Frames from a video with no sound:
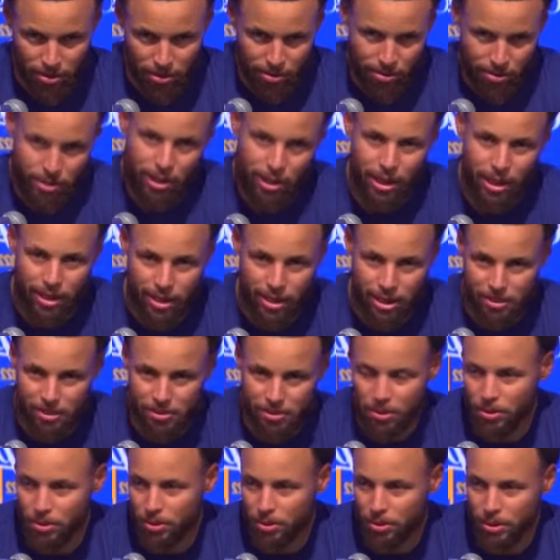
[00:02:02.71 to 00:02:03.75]
got to keep
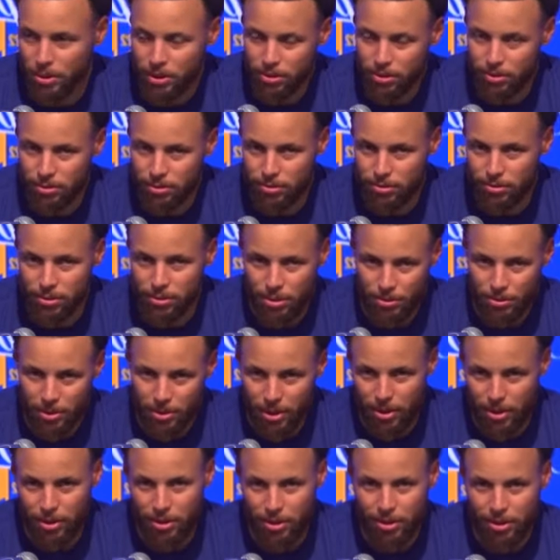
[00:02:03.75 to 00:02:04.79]
doing it so we
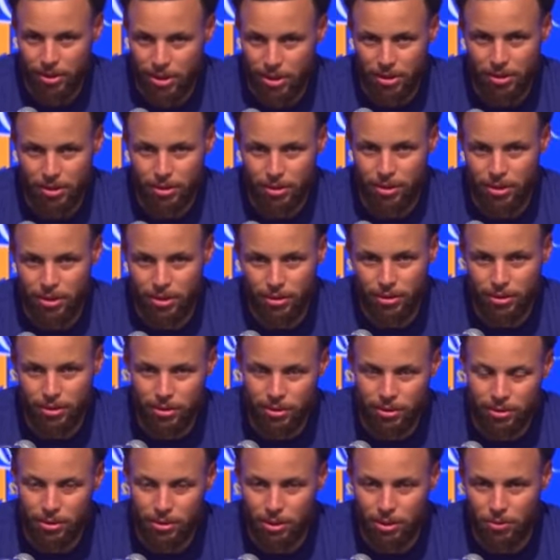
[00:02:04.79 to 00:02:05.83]
can continue to
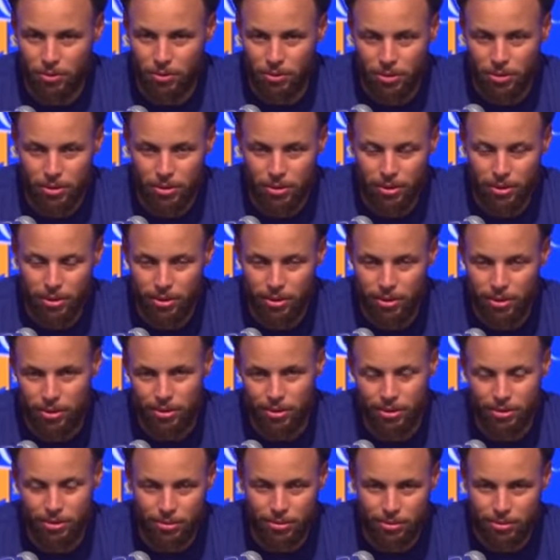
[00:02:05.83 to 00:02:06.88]
hopefully, you
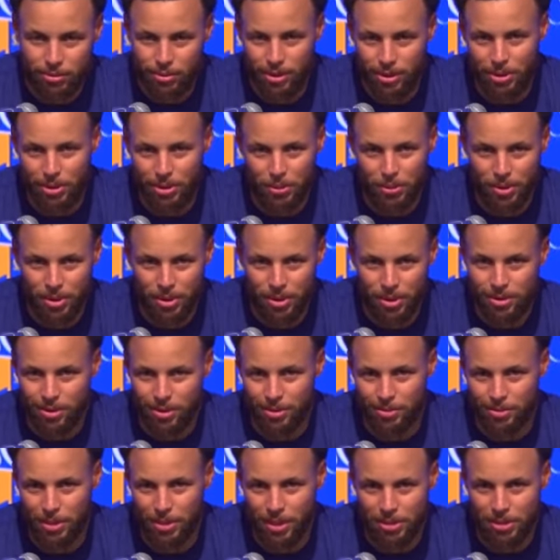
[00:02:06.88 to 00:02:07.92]
know, get wins
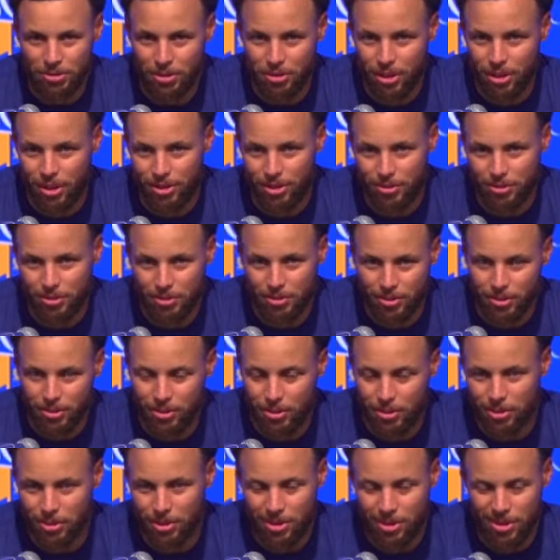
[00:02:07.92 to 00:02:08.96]
and make strides, and, you
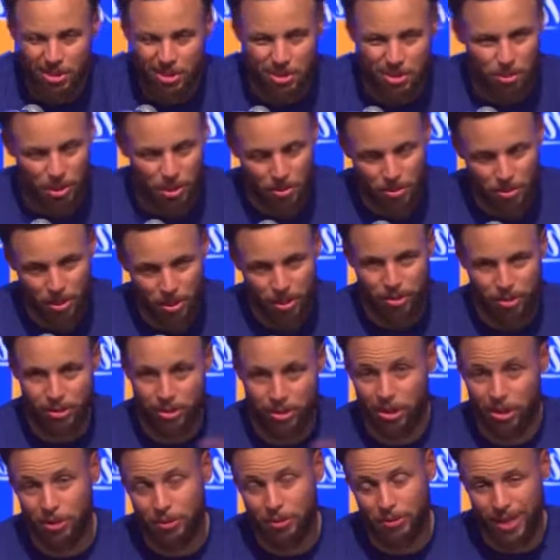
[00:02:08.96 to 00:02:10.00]
know, continue to play better in
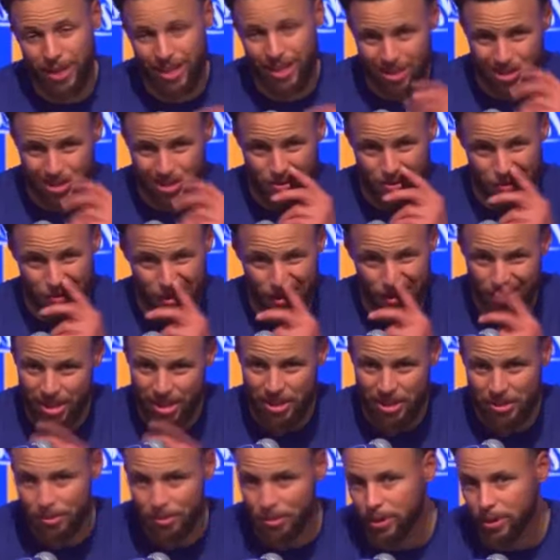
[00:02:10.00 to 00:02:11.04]
all facets of our
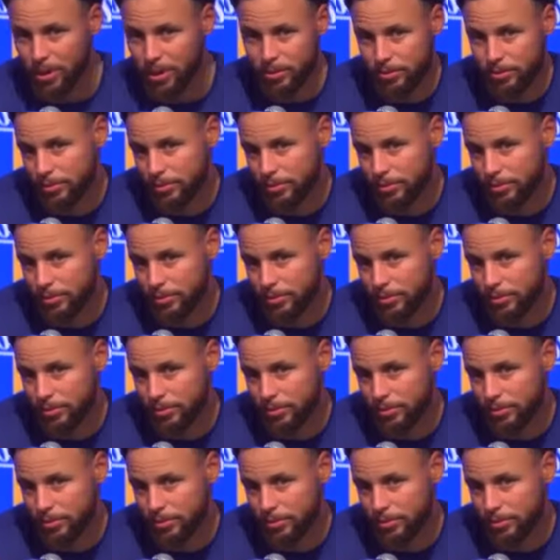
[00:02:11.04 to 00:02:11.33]
game. But